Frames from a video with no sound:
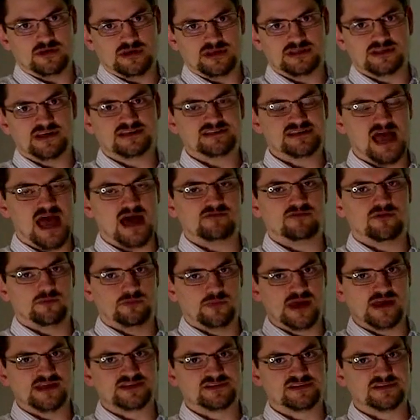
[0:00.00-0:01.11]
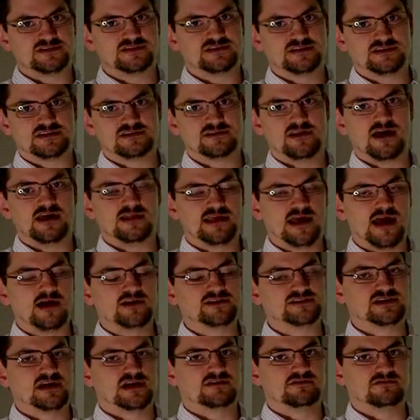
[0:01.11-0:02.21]
it does have a basis that's slightly
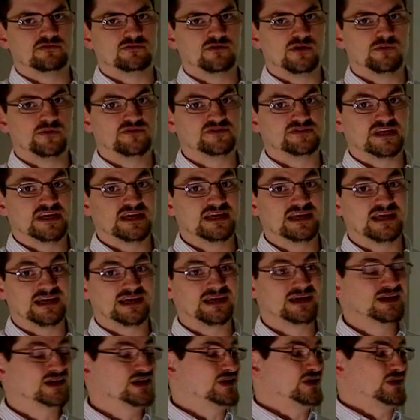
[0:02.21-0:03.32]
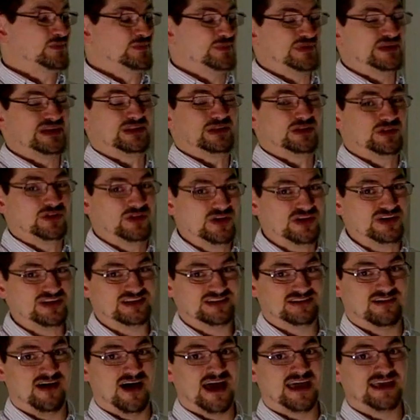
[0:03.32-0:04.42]
outside of the realm of Sahidic. But it
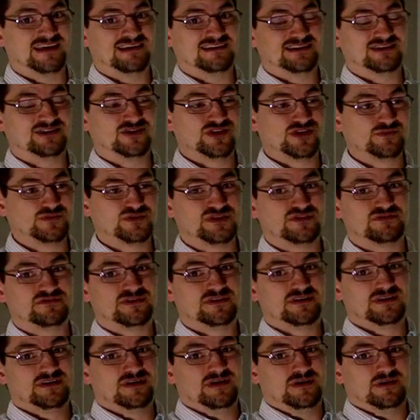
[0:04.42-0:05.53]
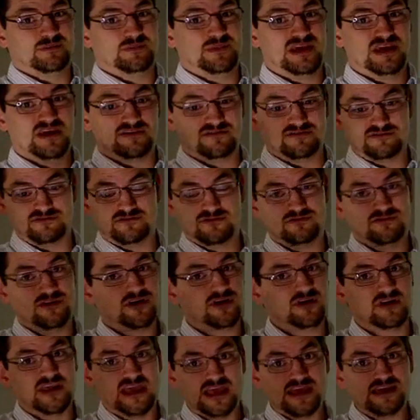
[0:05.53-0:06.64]
looks like, in terms of being a
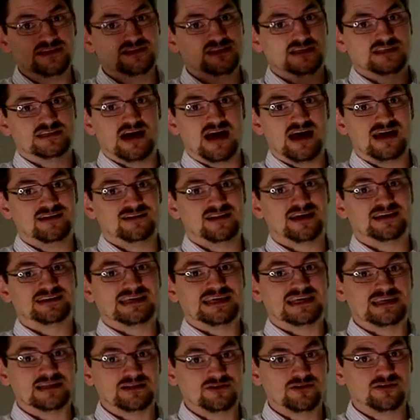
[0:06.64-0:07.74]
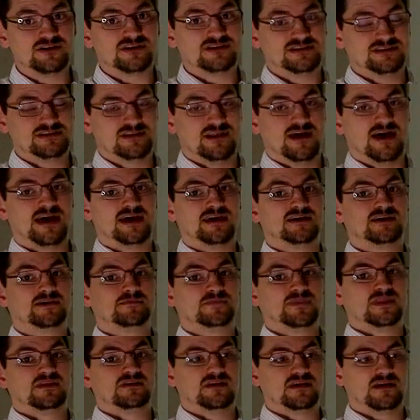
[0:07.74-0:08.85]
very easy dialect, it looks like
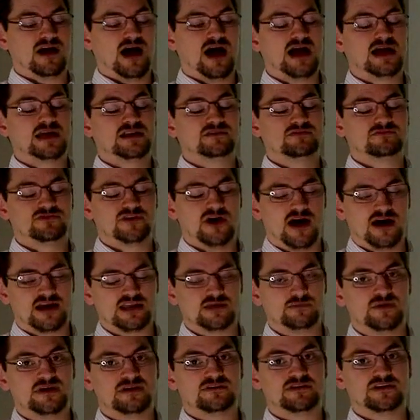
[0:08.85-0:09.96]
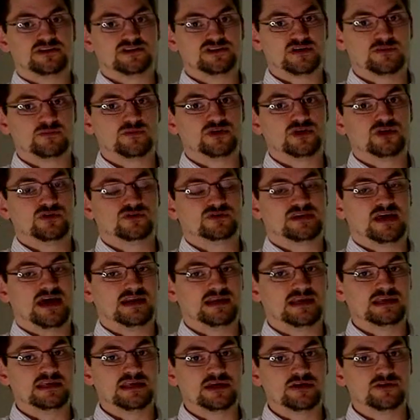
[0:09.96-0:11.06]
the kind of document that someone who's had
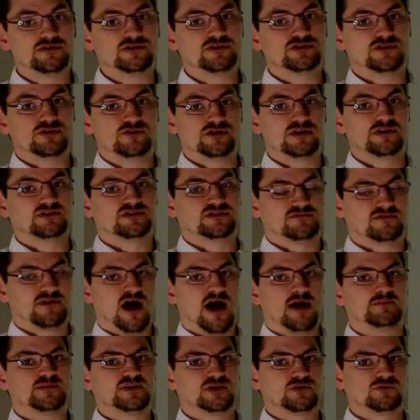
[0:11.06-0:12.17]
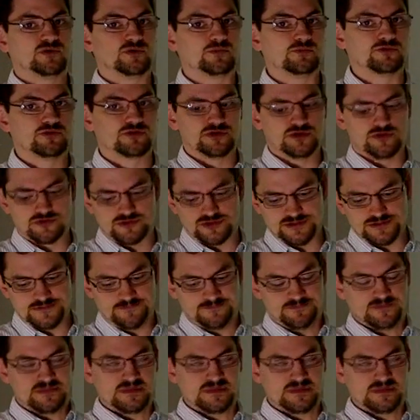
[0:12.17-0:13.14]
1 year to 2 years of Coptic would produce.